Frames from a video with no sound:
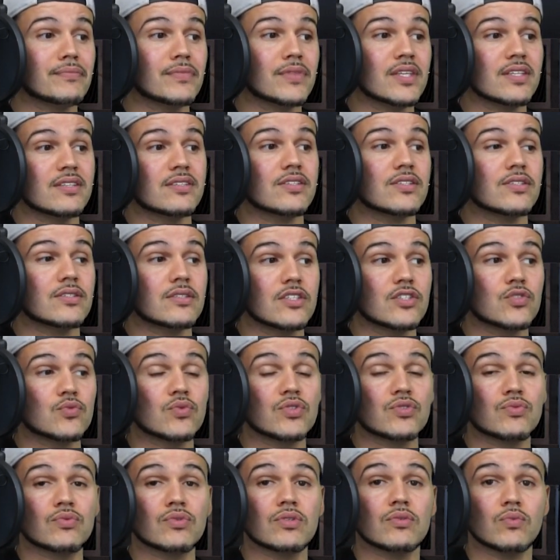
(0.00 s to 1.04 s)
this
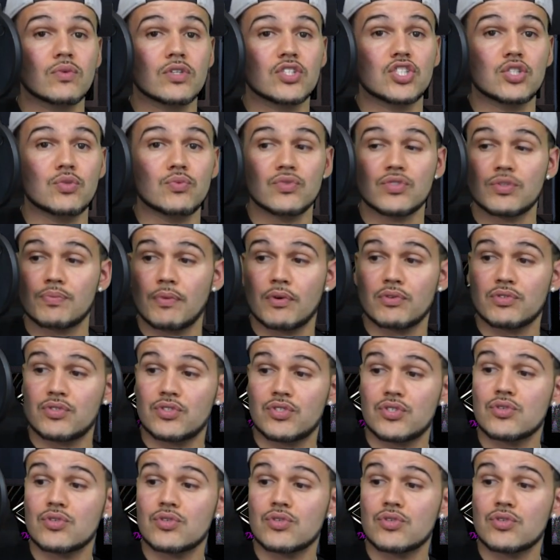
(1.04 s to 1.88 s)
was what she was supposed to